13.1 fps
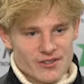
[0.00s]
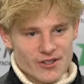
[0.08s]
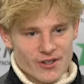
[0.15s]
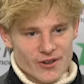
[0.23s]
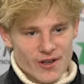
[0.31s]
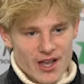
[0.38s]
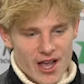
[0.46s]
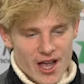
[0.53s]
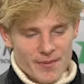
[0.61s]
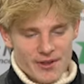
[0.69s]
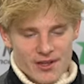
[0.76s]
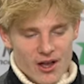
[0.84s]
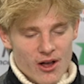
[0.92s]
So, I
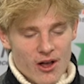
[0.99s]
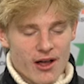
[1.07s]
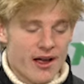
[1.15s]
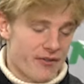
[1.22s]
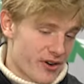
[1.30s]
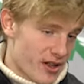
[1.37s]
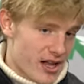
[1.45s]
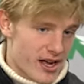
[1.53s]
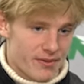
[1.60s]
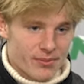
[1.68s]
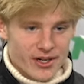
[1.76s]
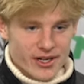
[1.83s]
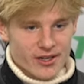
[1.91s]
mean, the, all, every
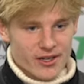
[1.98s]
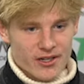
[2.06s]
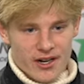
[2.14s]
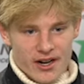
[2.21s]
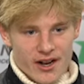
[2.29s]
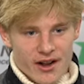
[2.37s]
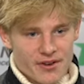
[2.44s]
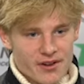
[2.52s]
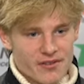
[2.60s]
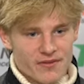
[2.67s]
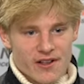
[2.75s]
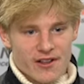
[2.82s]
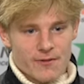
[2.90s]
line played good tonight, every
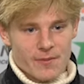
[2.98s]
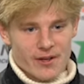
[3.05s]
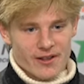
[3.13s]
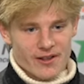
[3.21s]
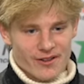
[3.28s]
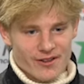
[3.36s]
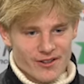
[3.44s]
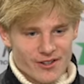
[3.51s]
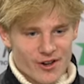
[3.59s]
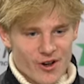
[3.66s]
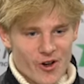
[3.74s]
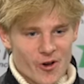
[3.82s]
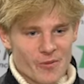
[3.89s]
defenseman, and, you
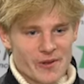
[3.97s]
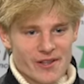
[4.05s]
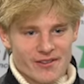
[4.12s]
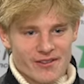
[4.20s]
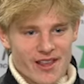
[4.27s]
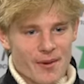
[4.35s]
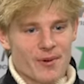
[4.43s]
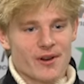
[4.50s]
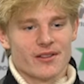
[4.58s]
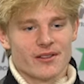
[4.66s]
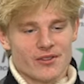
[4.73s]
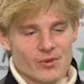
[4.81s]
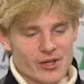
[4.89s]
know, Holby stepping
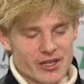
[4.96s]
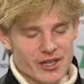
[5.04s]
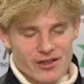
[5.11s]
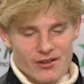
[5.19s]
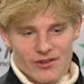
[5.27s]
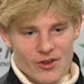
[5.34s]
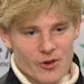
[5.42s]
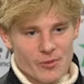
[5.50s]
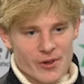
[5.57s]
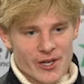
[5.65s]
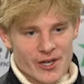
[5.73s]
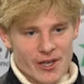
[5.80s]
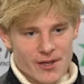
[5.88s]
in this weekend, so
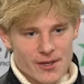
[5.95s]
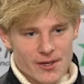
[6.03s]
big.